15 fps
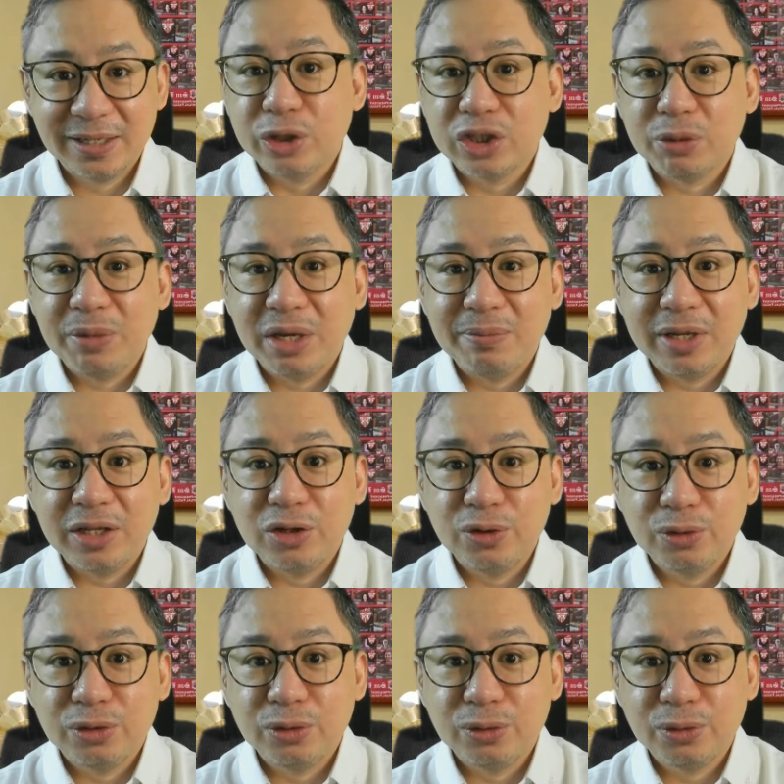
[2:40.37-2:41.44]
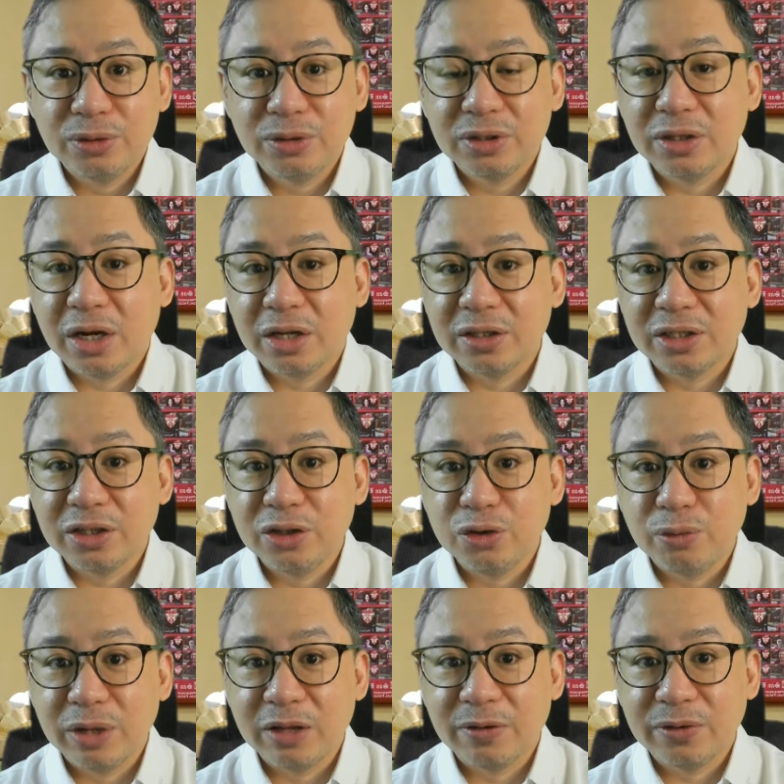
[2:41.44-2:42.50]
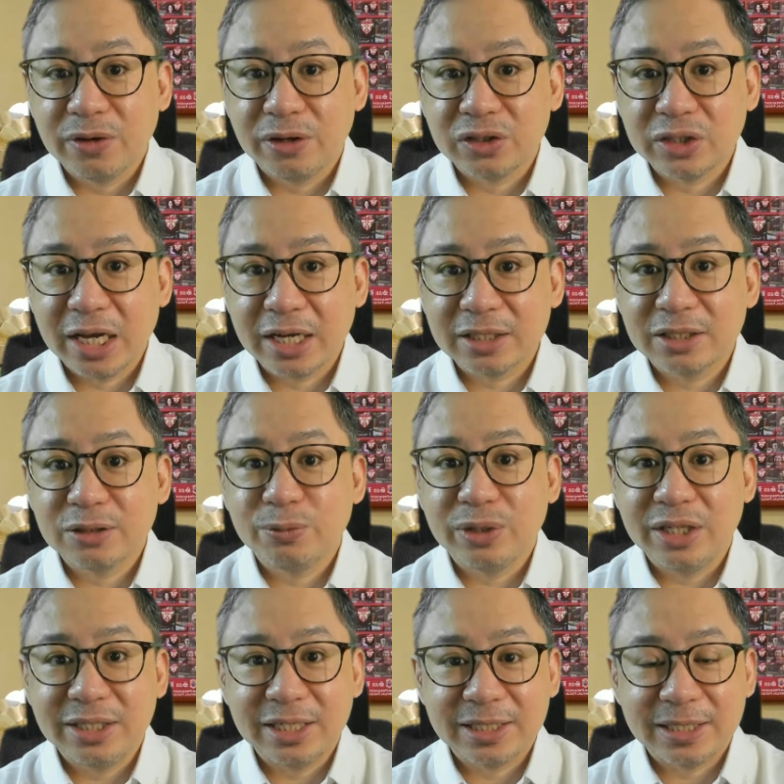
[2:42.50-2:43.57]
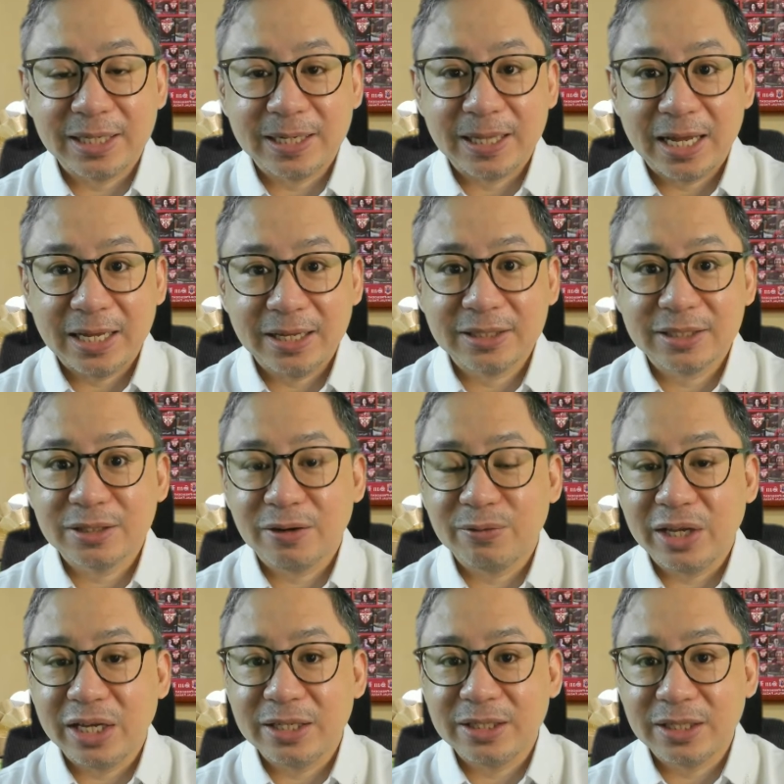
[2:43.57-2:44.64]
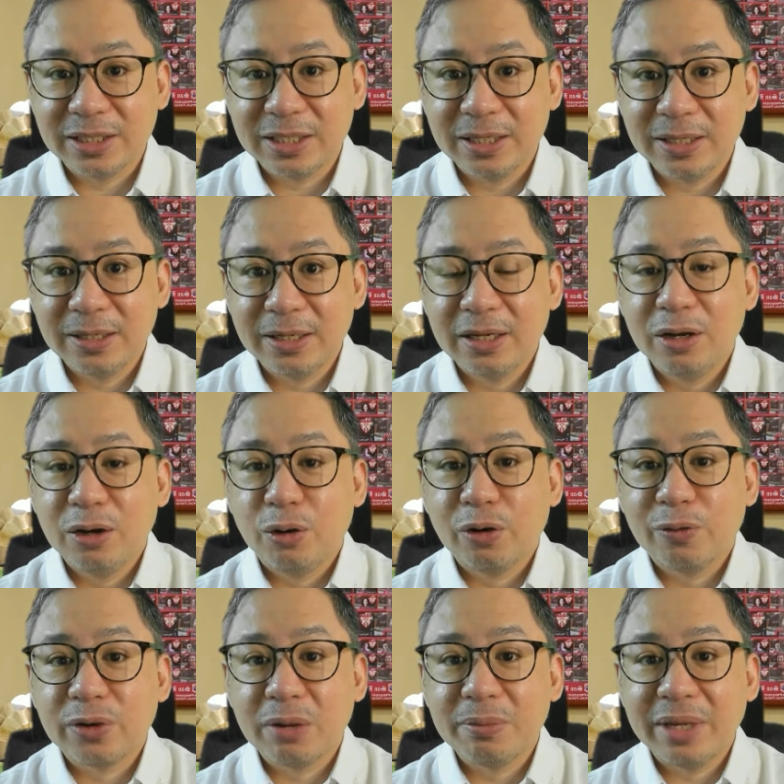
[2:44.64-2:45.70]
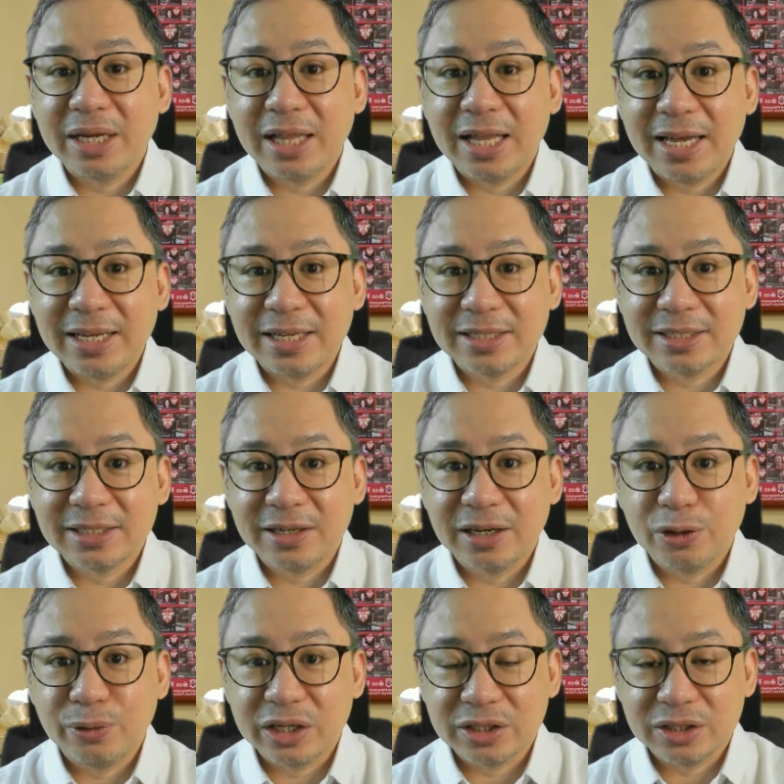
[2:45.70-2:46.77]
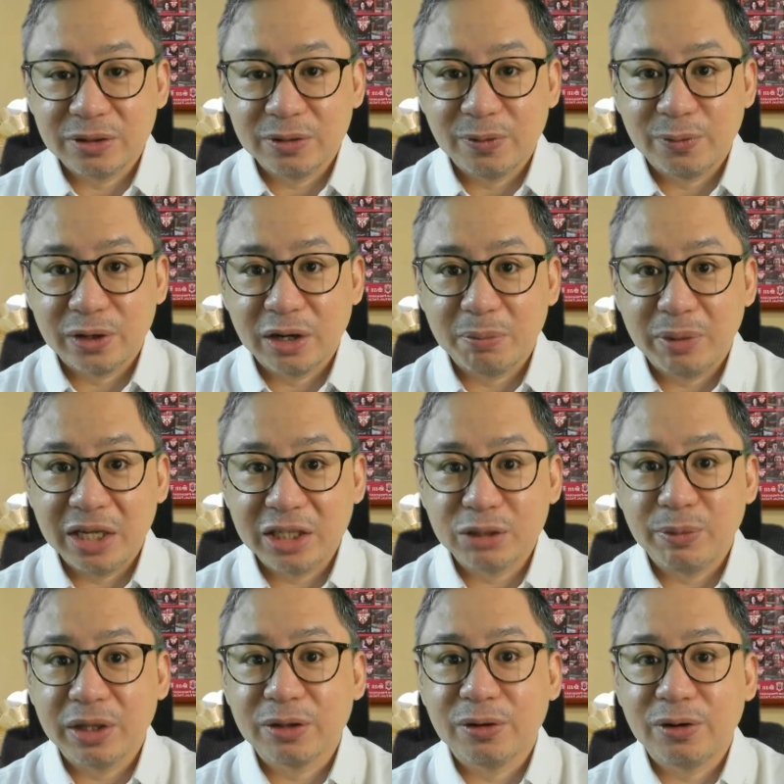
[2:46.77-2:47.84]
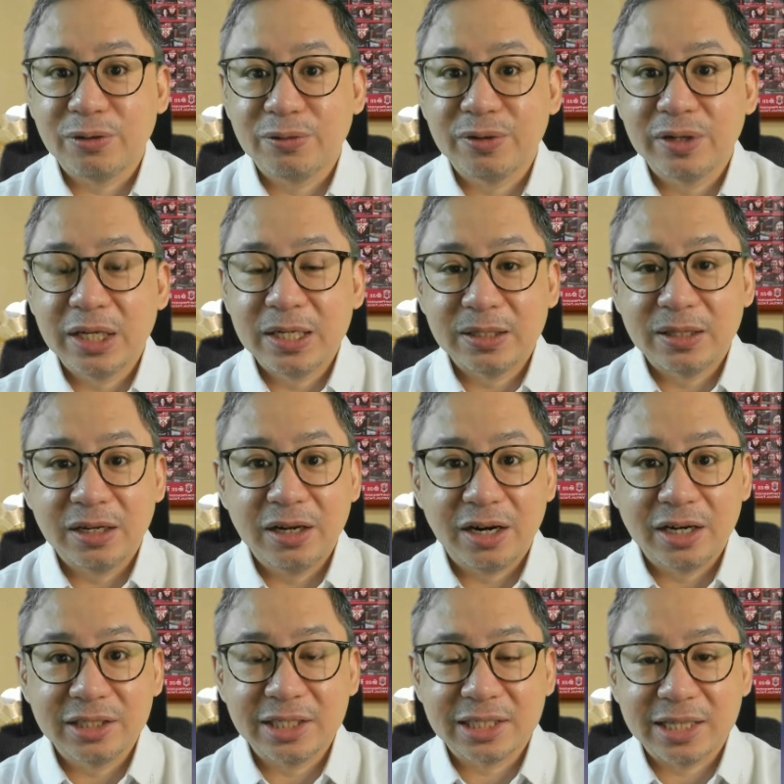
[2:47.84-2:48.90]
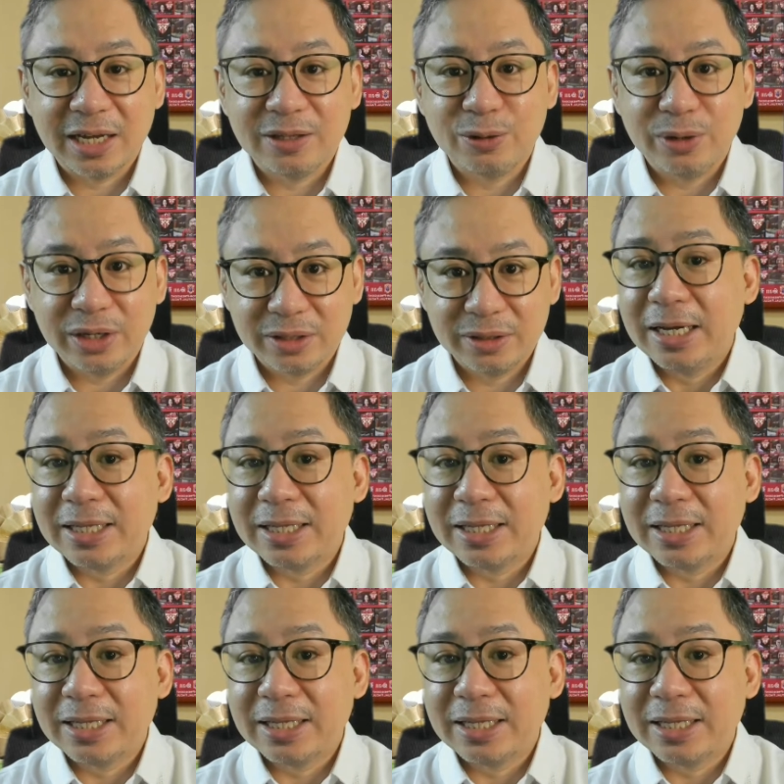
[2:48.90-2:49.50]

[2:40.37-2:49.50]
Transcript: which may be due to non-renewal of contracts with existing clients of the agency or from a client's request for replacement of the guards assigned to it.